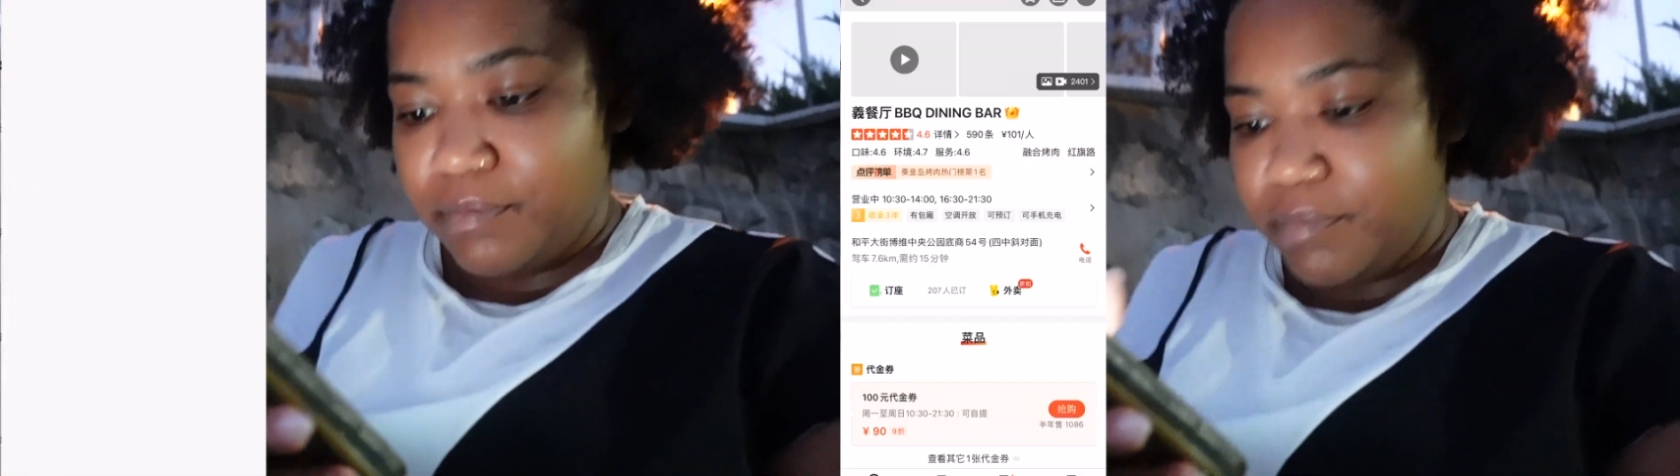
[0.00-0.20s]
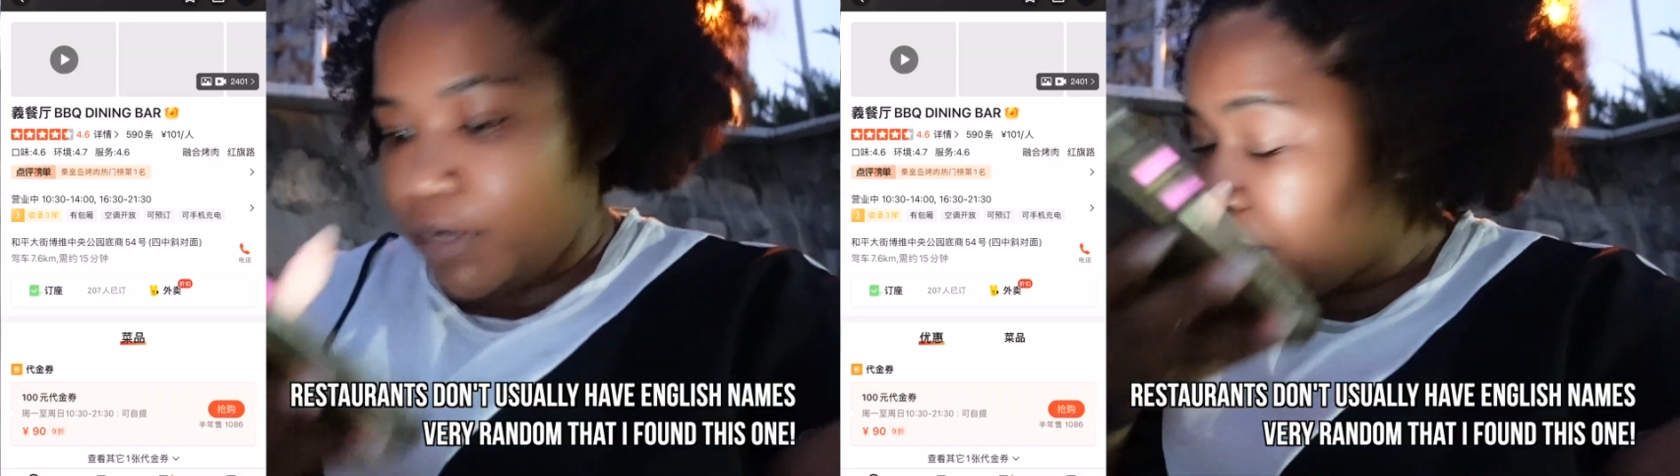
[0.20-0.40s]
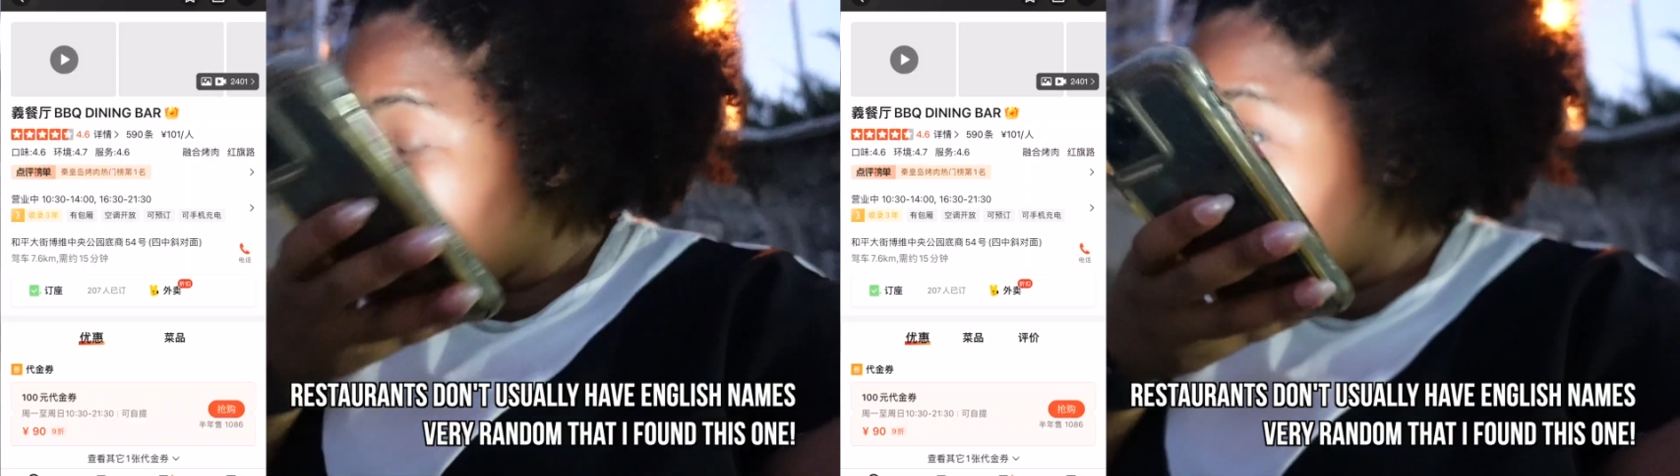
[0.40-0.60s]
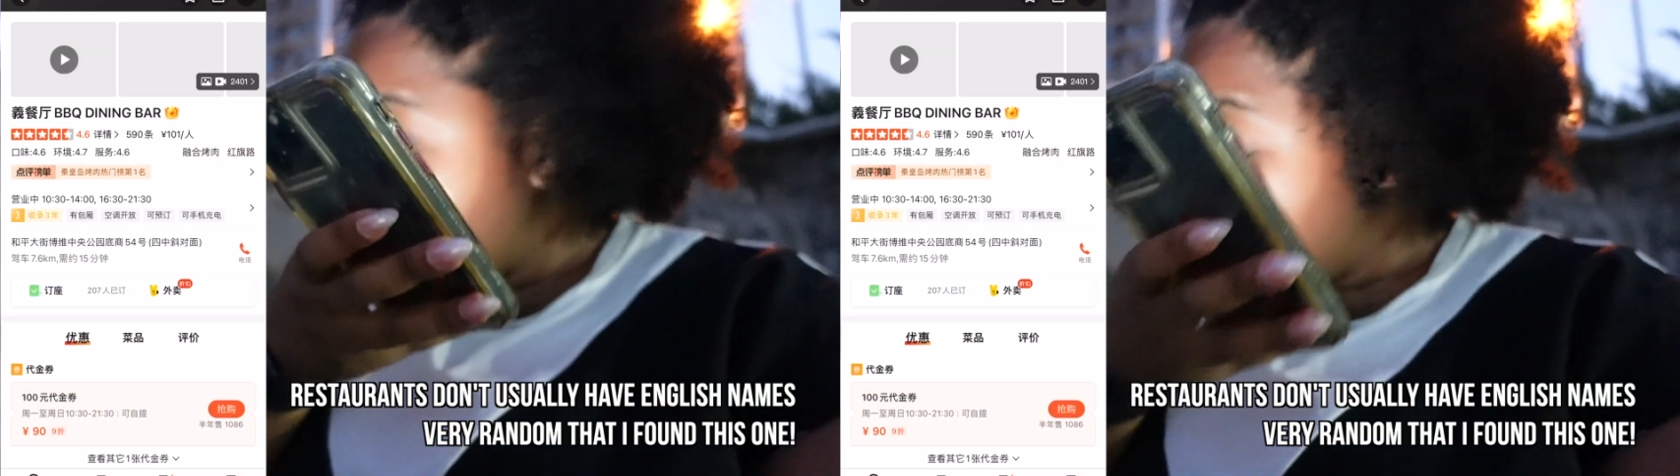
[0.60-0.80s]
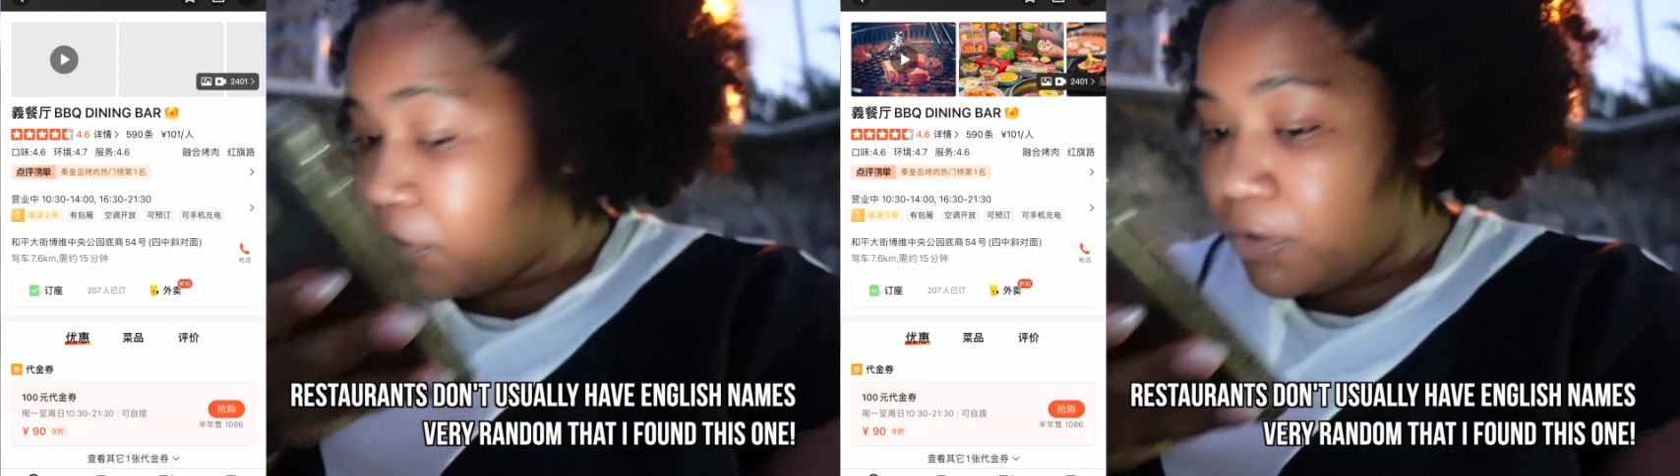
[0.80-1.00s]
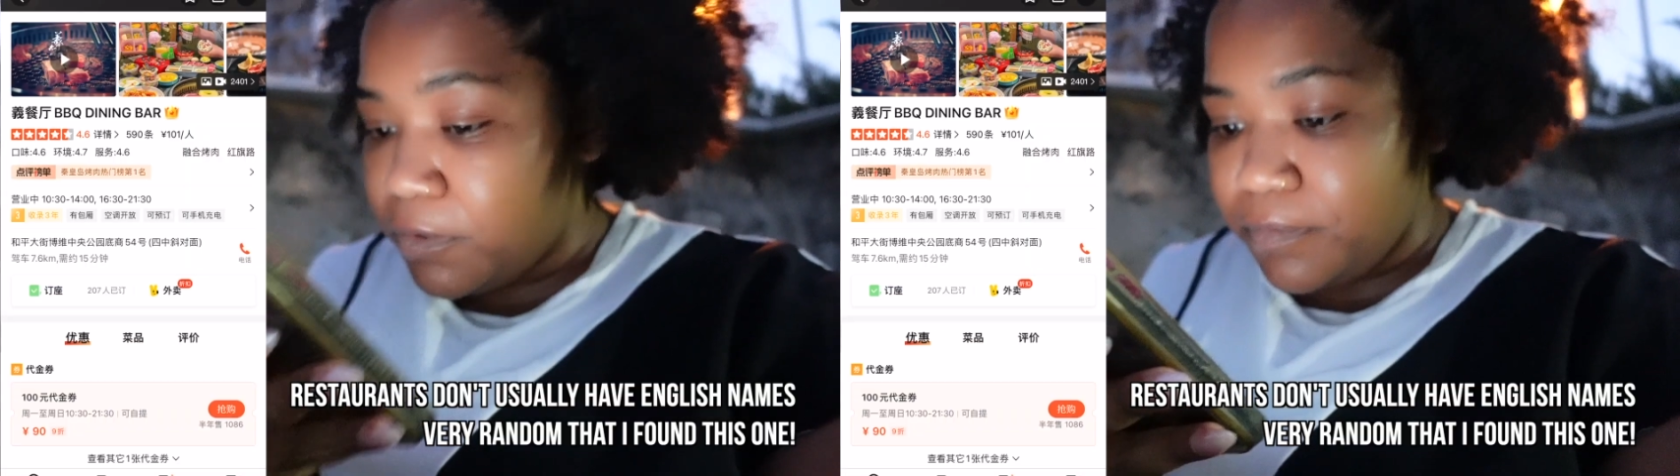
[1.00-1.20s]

barbecue.